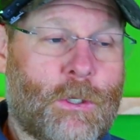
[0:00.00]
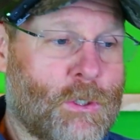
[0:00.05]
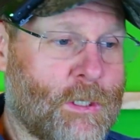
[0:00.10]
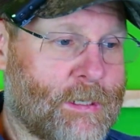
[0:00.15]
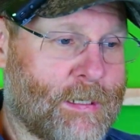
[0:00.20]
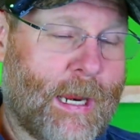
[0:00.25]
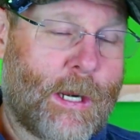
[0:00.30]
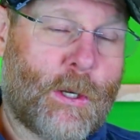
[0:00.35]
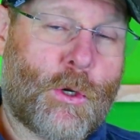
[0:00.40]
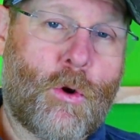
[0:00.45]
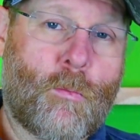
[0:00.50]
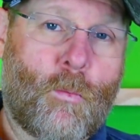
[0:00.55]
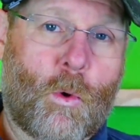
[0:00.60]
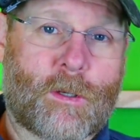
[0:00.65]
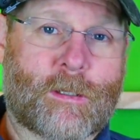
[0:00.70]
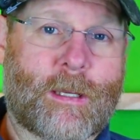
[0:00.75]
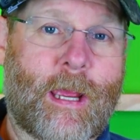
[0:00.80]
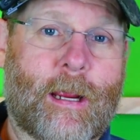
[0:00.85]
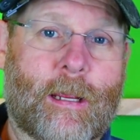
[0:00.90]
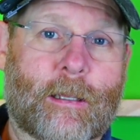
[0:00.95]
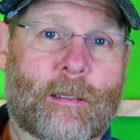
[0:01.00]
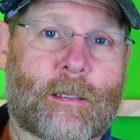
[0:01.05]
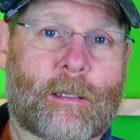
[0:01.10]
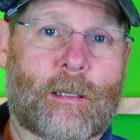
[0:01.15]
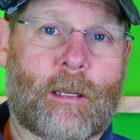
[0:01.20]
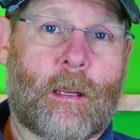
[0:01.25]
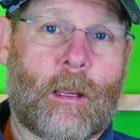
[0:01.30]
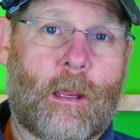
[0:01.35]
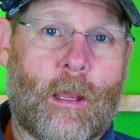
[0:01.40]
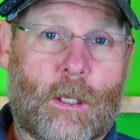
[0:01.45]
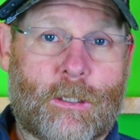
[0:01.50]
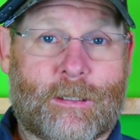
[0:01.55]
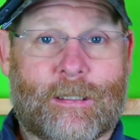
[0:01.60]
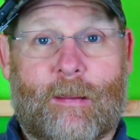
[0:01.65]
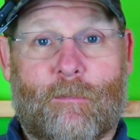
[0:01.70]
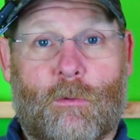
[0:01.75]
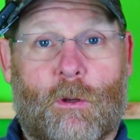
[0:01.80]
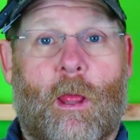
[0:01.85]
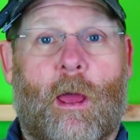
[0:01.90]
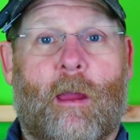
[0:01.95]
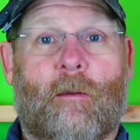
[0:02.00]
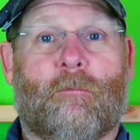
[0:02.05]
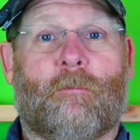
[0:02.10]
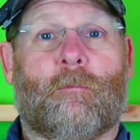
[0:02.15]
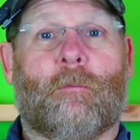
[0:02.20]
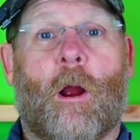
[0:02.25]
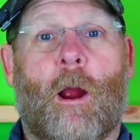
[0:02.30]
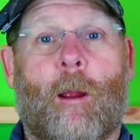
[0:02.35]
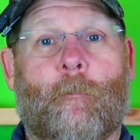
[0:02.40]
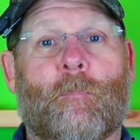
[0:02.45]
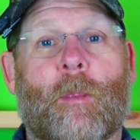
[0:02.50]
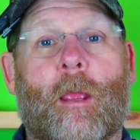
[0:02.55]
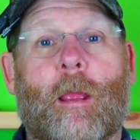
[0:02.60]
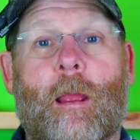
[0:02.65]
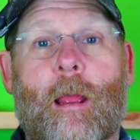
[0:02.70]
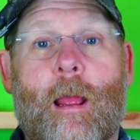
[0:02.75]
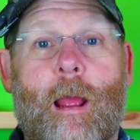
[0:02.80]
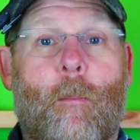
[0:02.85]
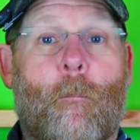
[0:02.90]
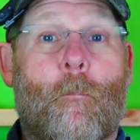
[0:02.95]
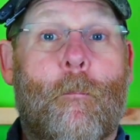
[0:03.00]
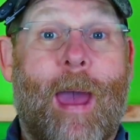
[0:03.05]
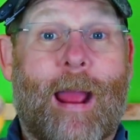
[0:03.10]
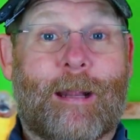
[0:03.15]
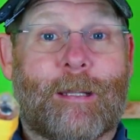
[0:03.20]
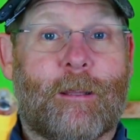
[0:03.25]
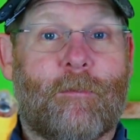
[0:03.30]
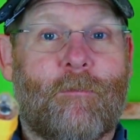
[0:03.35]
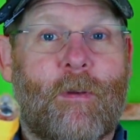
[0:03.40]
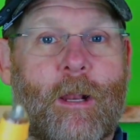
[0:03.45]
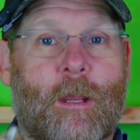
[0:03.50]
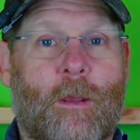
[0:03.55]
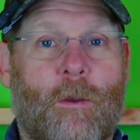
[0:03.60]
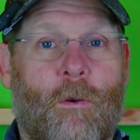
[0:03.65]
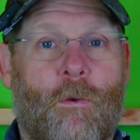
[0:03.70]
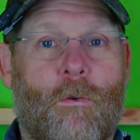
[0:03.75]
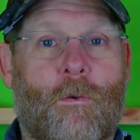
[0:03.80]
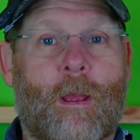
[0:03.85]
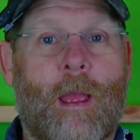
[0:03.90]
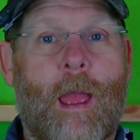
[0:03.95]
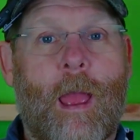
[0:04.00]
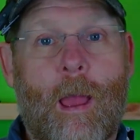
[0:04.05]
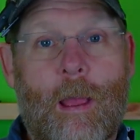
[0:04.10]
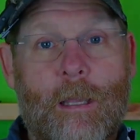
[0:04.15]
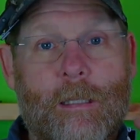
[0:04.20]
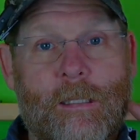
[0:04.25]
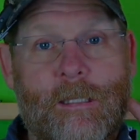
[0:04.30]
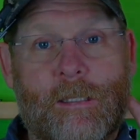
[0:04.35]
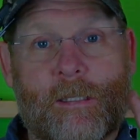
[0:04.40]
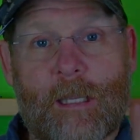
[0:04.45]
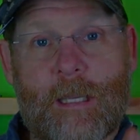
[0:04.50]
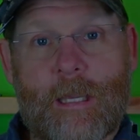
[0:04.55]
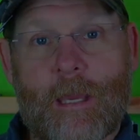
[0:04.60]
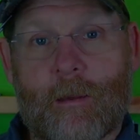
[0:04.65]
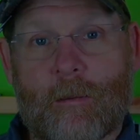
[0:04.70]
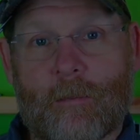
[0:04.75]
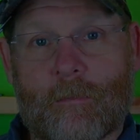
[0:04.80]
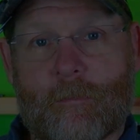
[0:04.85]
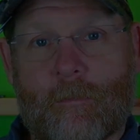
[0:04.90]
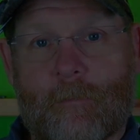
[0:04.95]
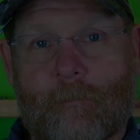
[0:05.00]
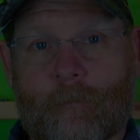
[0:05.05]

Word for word: just take two more seconds, it can save your life. All right, back to the video. See ya.